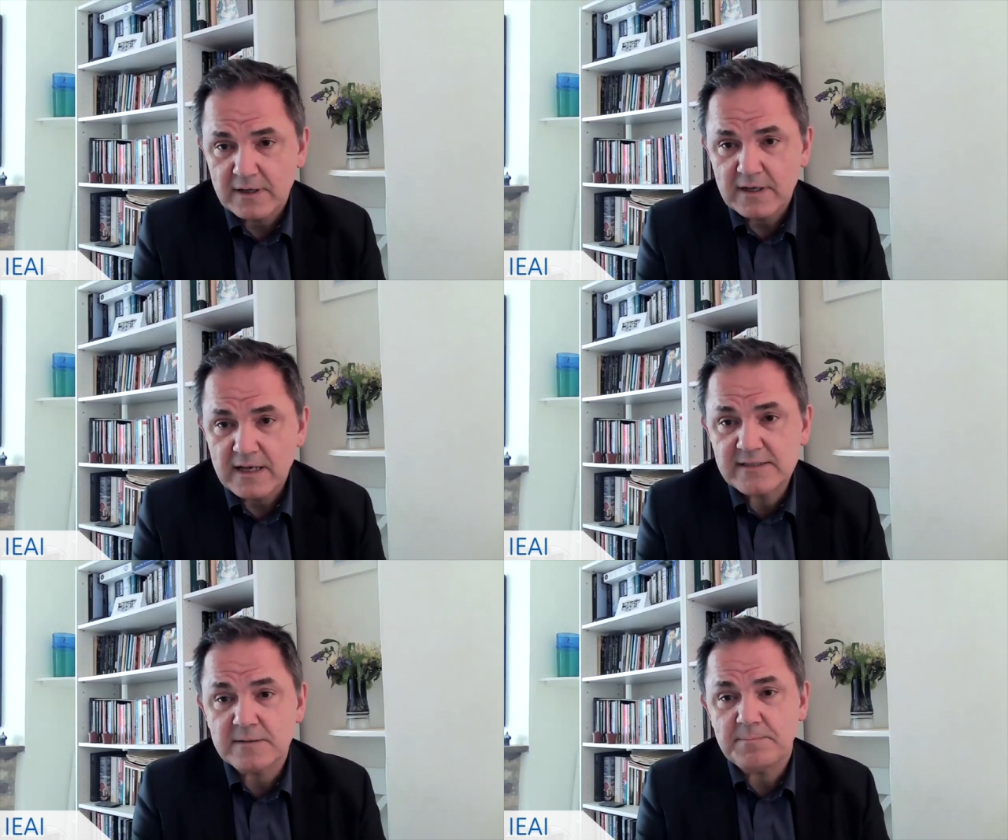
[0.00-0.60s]

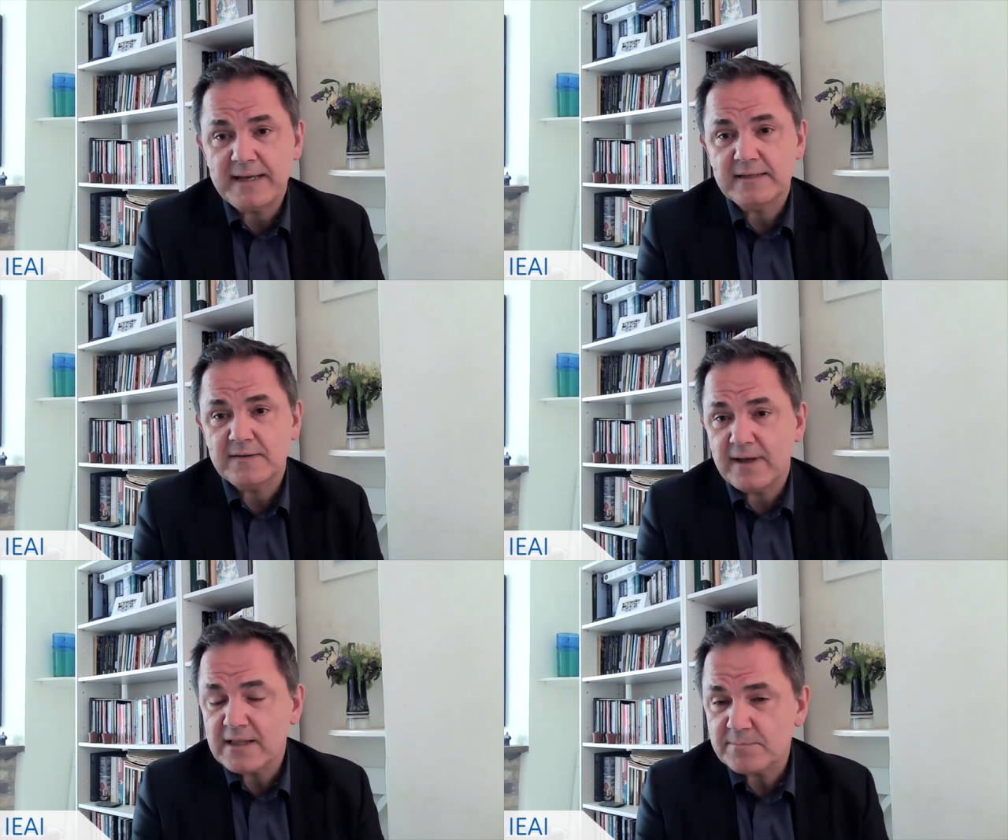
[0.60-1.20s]
Is it being
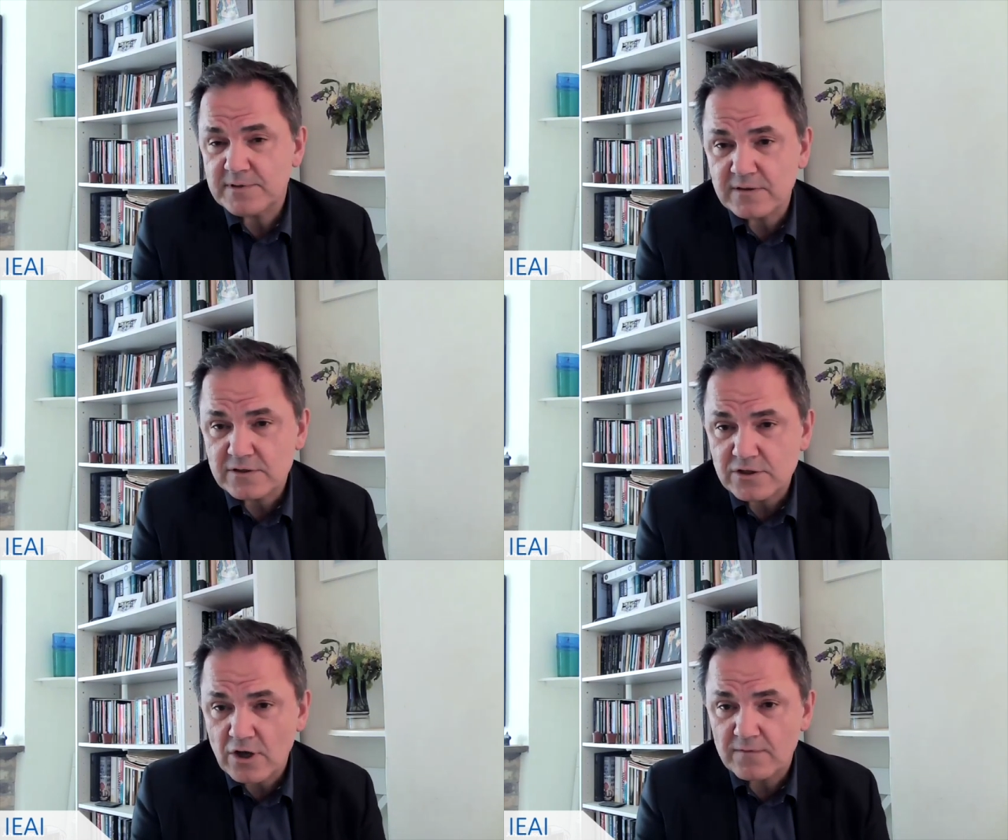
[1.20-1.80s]
developed in the
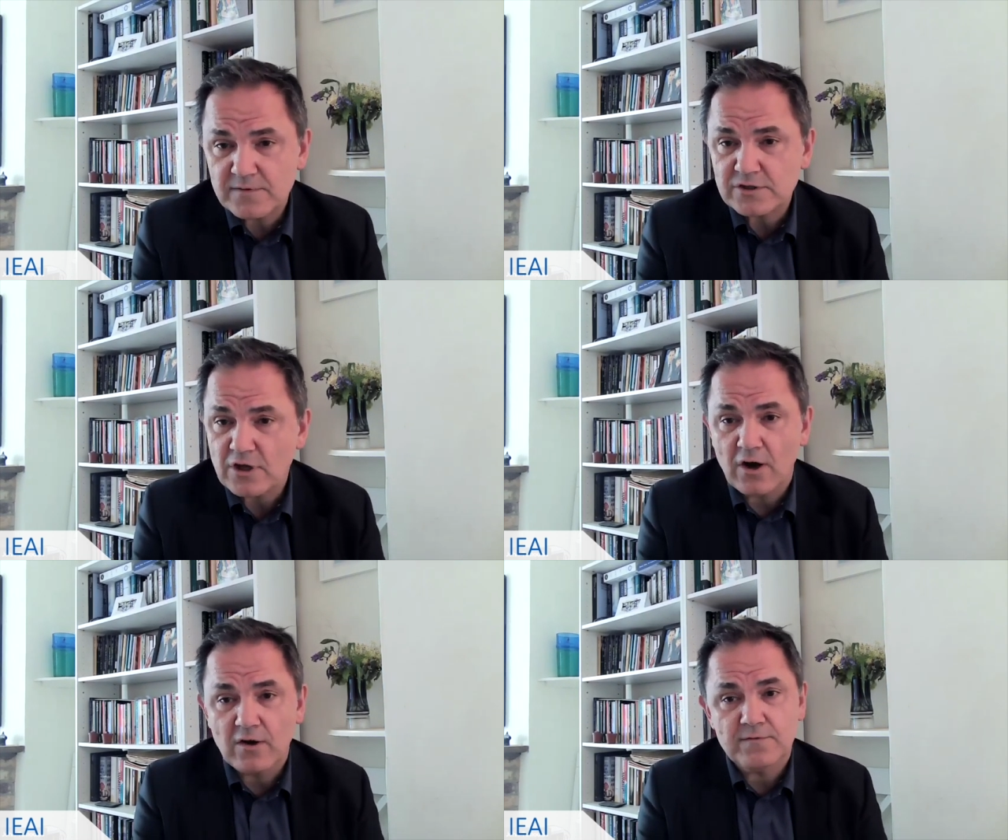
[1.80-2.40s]
service
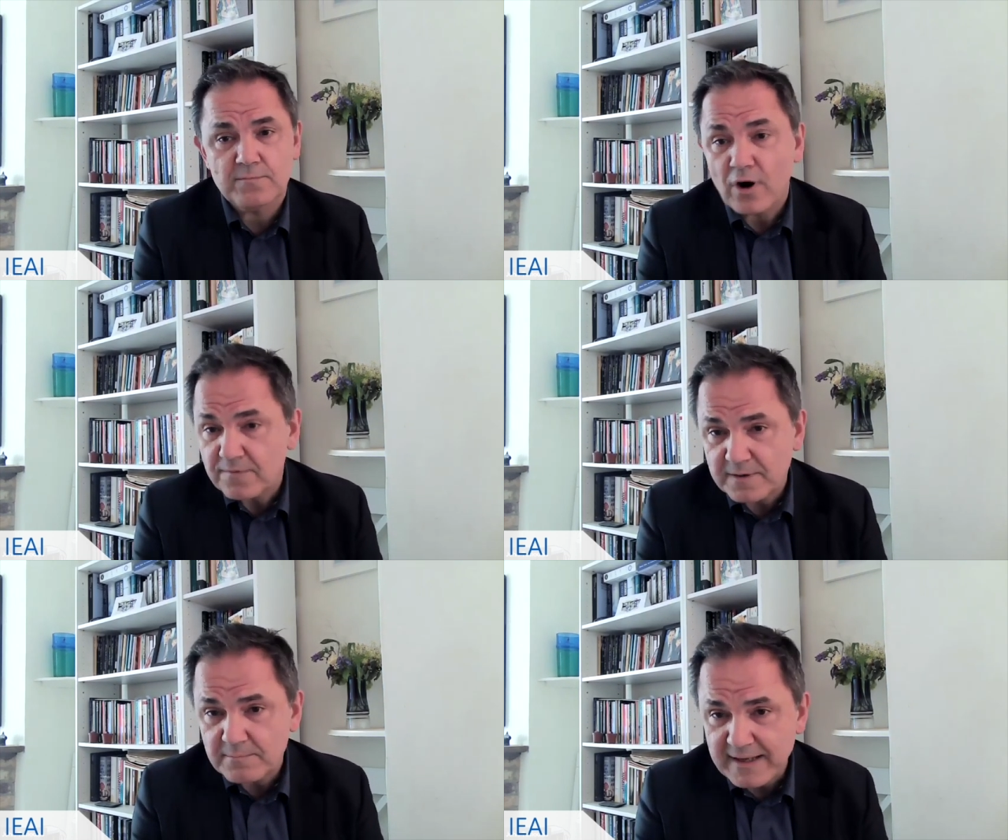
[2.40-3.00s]
of
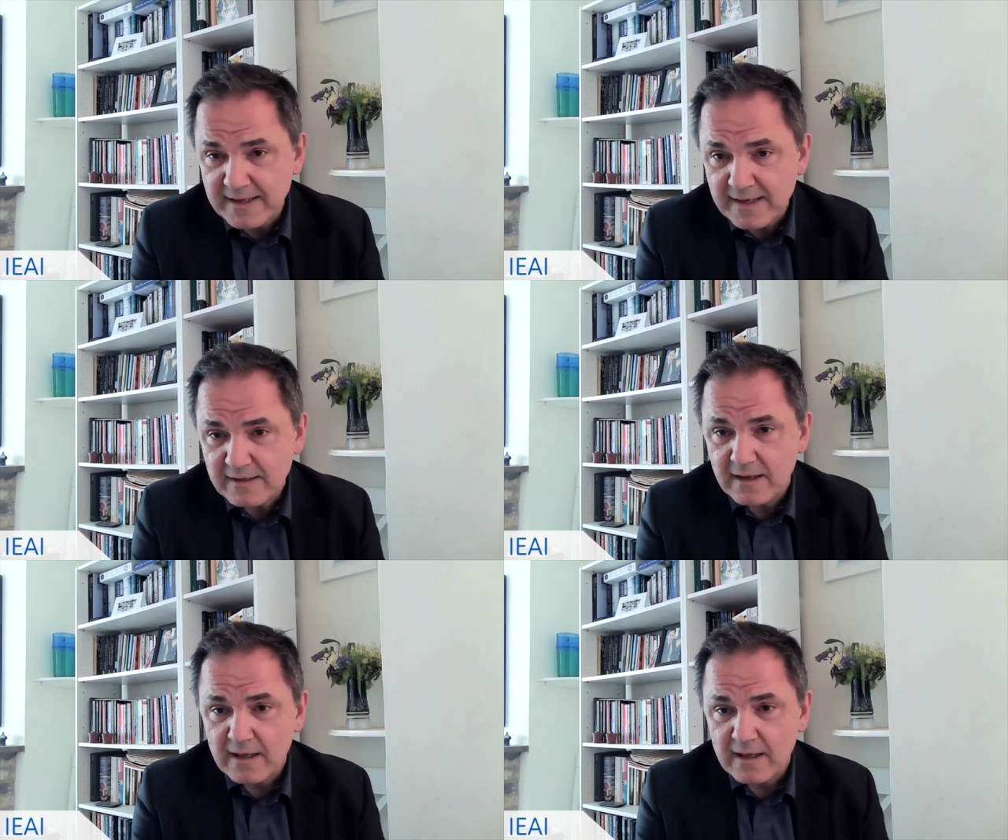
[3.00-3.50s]
profit making,